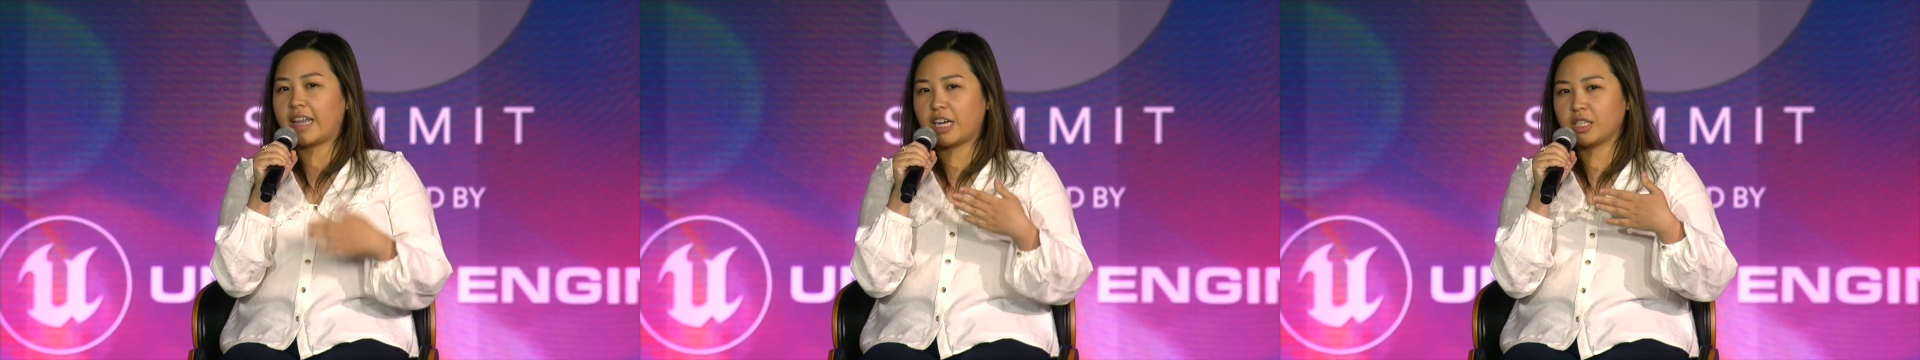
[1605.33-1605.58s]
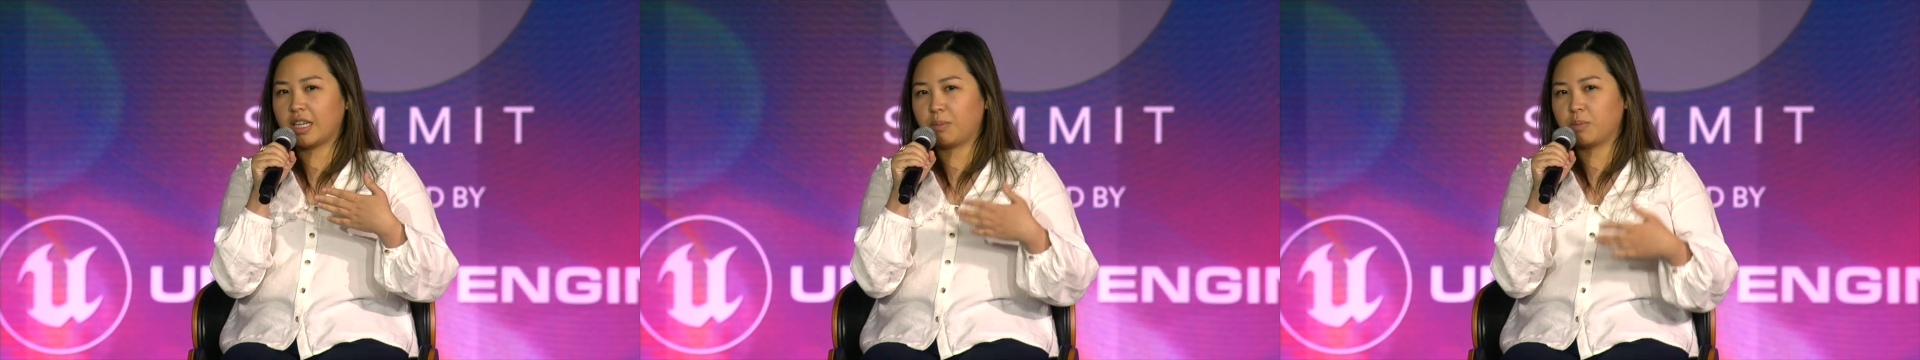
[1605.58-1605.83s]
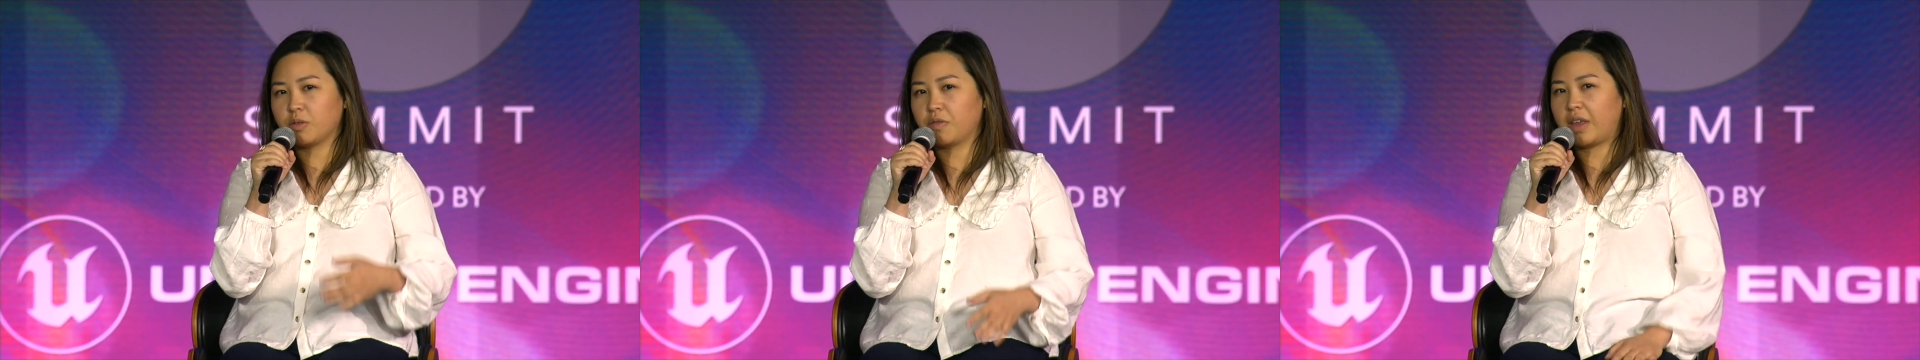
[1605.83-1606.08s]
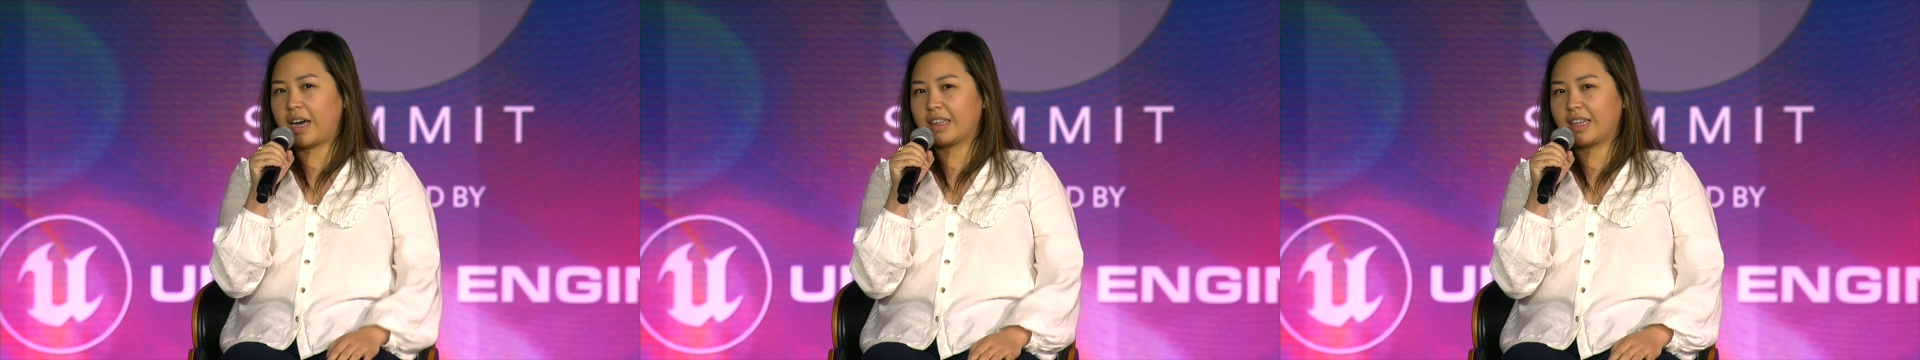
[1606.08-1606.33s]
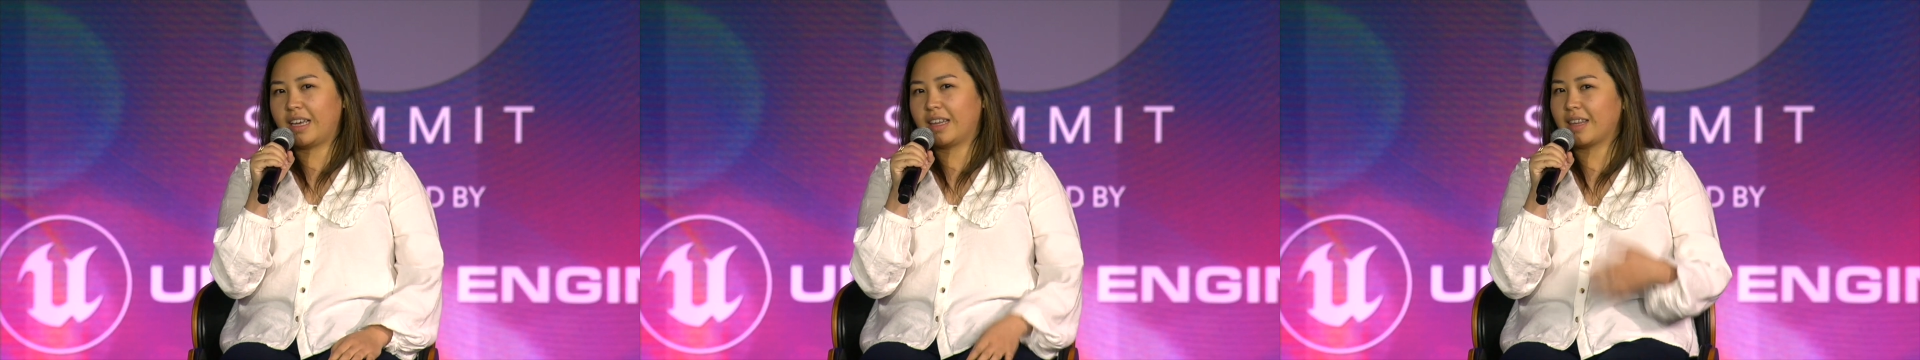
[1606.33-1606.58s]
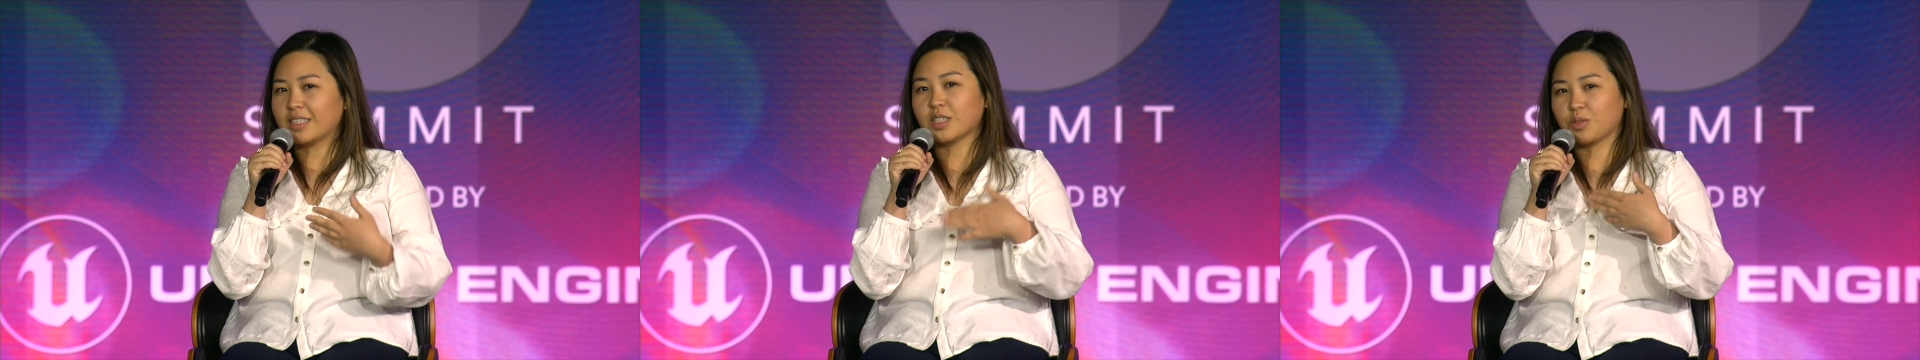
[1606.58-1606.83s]
actually prove that
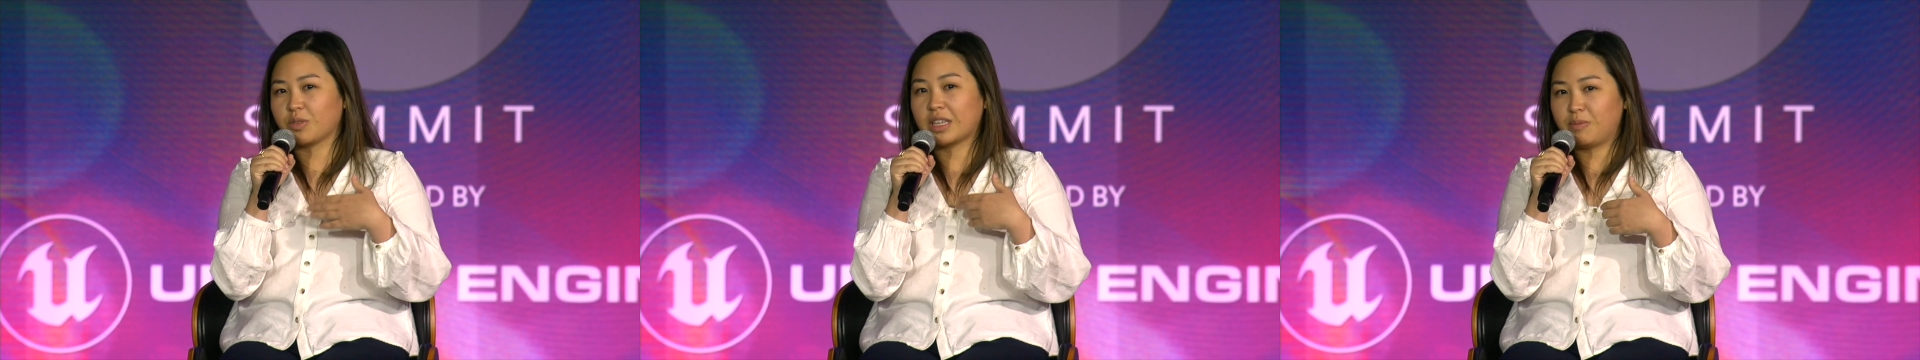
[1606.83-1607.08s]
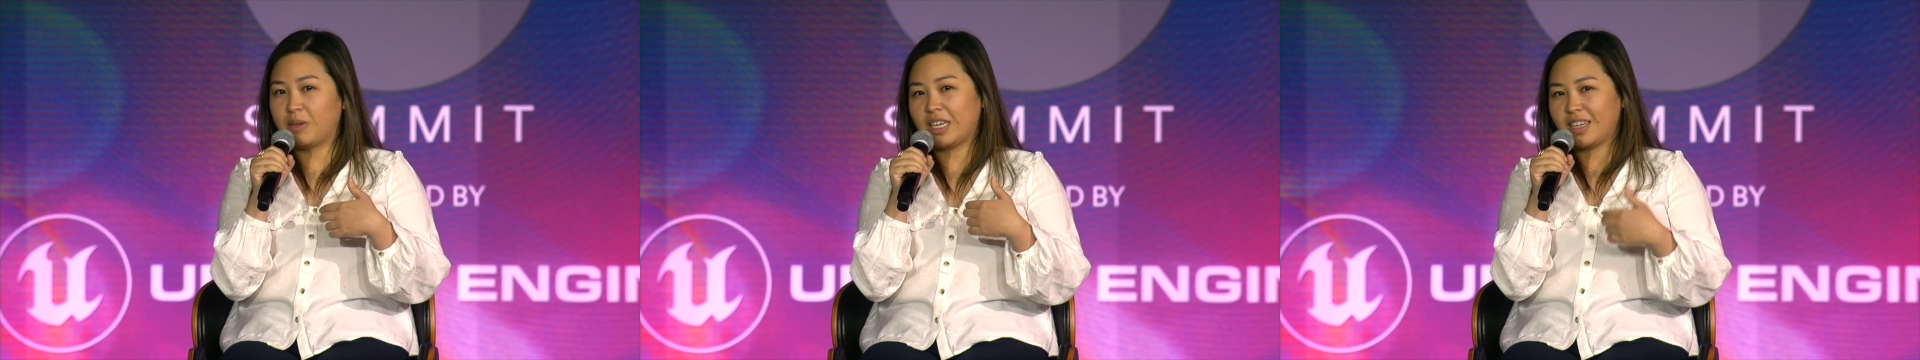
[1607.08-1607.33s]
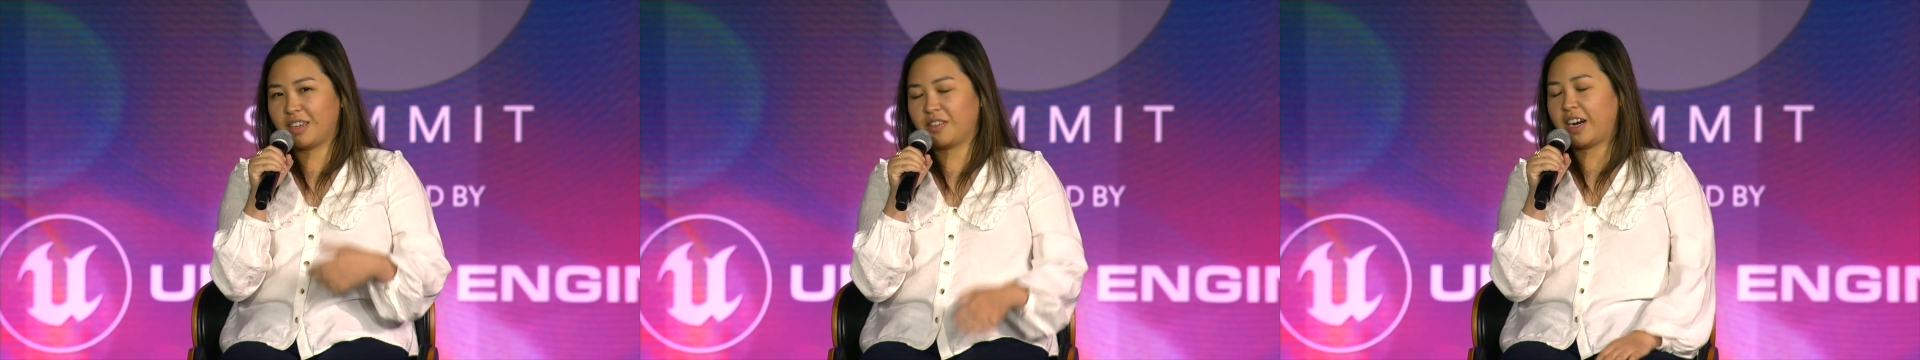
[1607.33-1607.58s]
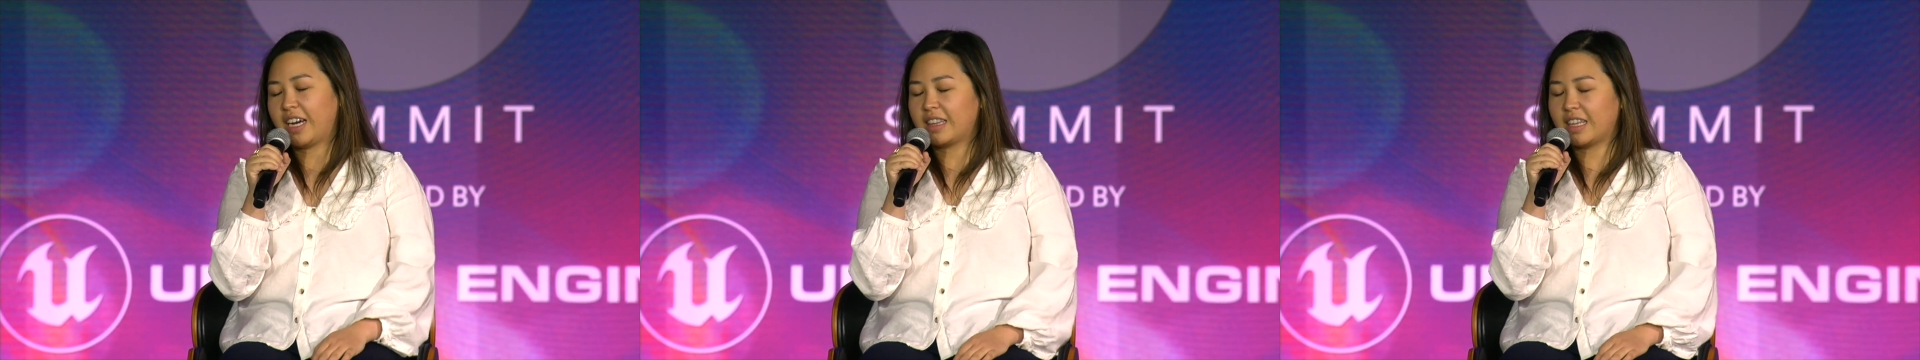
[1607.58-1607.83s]
this is really me, right?